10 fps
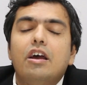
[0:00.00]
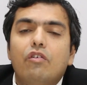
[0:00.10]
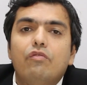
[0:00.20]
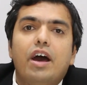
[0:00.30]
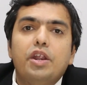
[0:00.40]

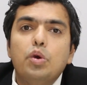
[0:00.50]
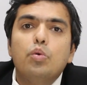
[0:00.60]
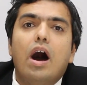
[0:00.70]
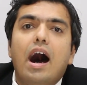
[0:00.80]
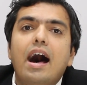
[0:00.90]
where
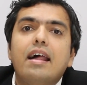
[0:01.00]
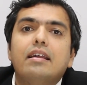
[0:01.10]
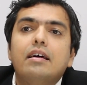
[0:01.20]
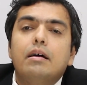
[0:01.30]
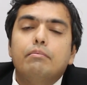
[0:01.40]
you are
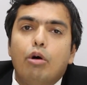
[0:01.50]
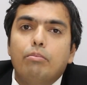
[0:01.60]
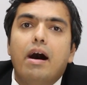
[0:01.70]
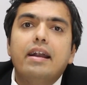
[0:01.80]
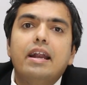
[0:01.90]

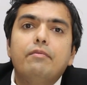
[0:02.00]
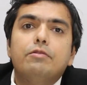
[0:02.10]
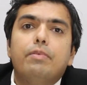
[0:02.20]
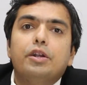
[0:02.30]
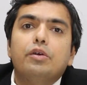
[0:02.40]
bombarded
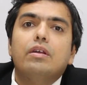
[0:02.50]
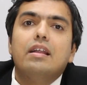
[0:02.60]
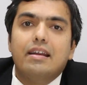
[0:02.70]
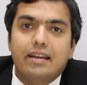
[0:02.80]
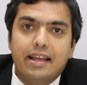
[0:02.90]
with
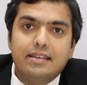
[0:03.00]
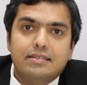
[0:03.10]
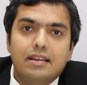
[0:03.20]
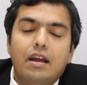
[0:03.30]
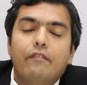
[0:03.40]
particular rays